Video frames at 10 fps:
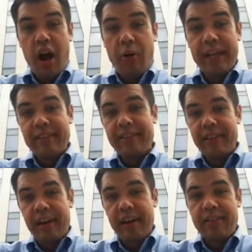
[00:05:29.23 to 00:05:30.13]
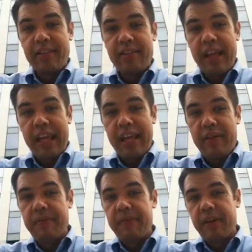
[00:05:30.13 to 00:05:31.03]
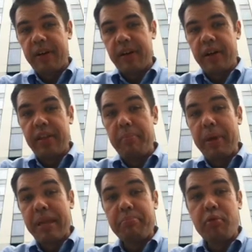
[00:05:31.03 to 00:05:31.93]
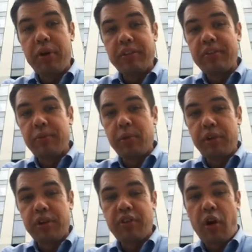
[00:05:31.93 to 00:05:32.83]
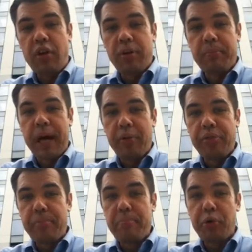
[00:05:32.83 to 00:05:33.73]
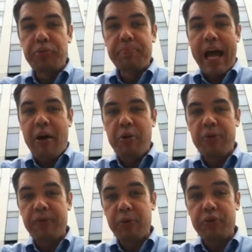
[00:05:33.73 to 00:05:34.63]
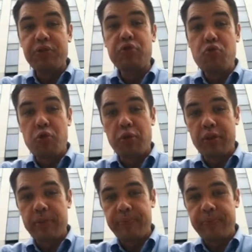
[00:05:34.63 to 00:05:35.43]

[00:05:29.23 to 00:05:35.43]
Alright, today in the main point, we're going to talk about the most powerful tool